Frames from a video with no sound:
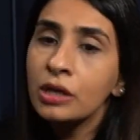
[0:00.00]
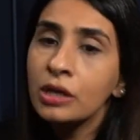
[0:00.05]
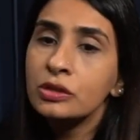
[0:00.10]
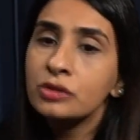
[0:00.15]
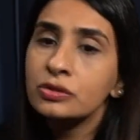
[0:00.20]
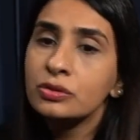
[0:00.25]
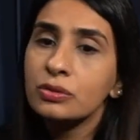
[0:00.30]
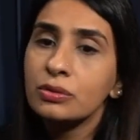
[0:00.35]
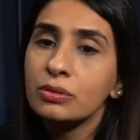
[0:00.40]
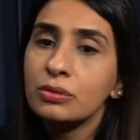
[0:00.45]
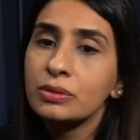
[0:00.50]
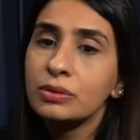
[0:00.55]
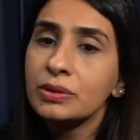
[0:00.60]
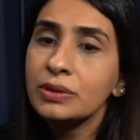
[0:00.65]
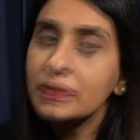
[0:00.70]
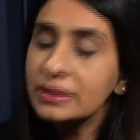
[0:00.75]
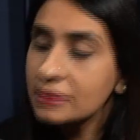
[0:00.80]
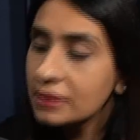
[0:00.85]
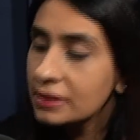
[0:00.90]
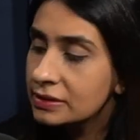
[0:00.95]
So the
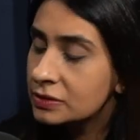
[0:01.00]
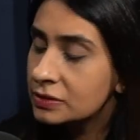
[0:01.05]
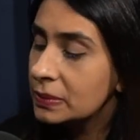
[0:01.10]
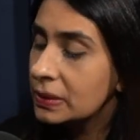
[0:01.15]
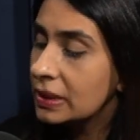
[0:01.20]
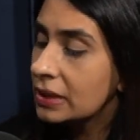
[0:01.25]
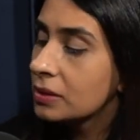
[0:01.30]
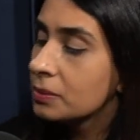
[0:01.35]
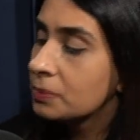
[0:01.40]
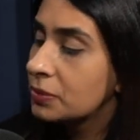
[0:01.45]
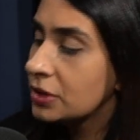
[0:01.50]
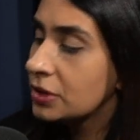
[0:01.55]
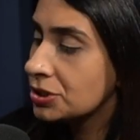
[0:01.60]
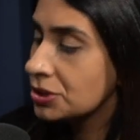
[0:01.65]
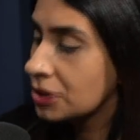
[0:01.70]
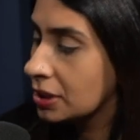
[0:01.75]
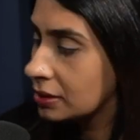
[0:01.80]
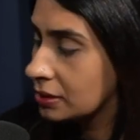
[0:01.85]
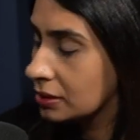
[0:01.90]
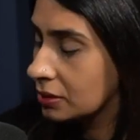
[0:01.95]
reason it's being
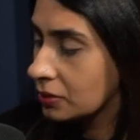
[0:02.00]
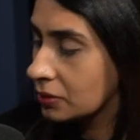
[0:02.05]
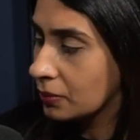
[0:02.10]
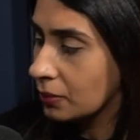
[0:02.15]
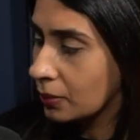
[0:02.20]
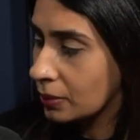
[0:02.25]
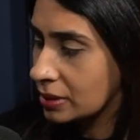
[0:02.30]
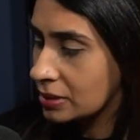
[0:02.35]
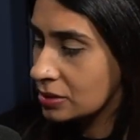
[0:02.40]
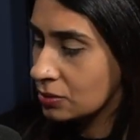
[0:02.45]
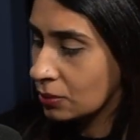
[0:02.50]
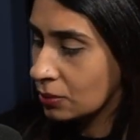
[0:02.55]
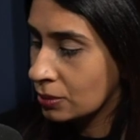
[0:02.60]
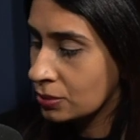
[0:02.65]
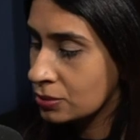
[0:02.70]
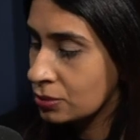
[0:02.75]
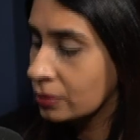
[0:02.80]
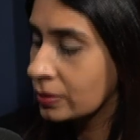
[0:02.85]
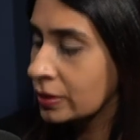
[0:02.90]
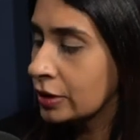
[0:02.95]
appreciated is
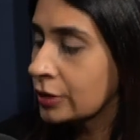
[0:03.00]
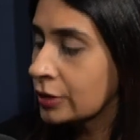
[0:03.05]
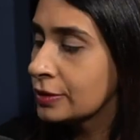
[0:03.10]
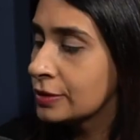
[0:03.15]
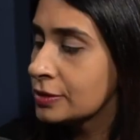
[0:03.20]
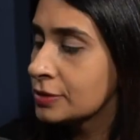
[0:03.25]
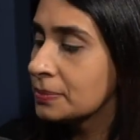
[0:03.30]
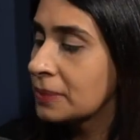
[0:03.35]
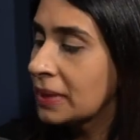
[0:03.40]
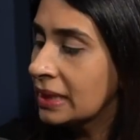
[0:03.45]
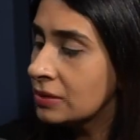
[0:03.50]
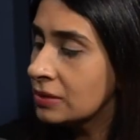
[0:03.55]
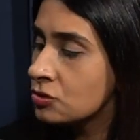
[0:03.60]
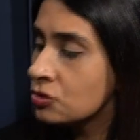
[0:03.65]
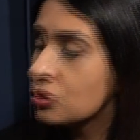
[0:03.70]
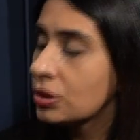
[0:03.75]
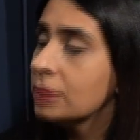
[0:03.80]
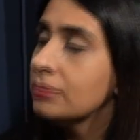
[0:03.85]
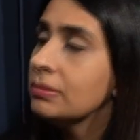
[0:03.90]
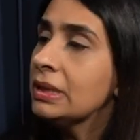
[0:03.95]
also because
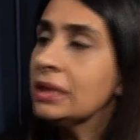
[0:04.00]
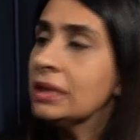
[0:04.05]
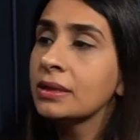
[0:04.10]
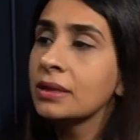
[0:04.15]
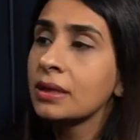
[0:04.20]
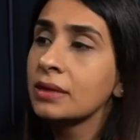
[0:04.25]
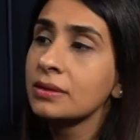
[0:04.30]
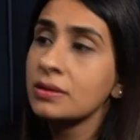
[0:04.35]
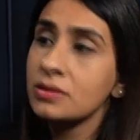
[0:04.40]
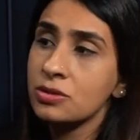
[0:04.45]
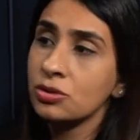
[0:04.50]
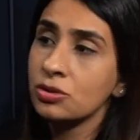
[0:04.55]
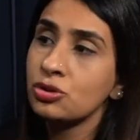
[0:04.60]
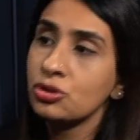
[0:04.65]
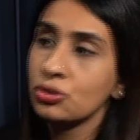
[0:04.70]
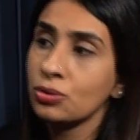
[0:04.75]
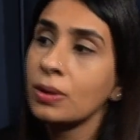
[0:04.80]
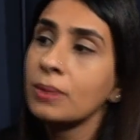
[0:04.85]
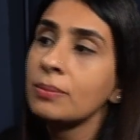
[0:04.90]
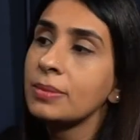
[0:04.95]
mainstream media doesn't
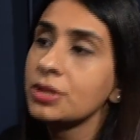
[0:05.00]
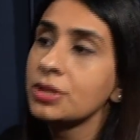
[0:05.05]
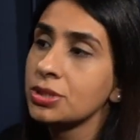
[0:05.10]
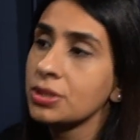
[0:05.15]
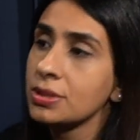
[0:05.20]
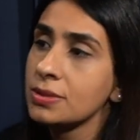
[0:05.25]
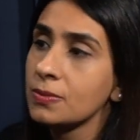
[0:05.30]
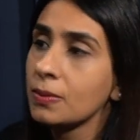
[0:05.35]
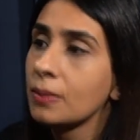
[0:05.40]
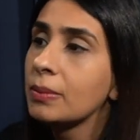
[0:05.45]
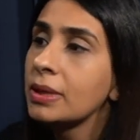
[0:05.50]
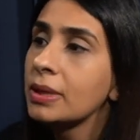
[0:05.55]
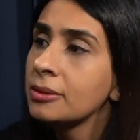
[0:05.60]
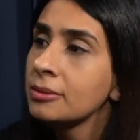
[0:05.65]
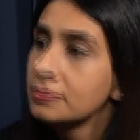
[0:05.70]
show ambitious women.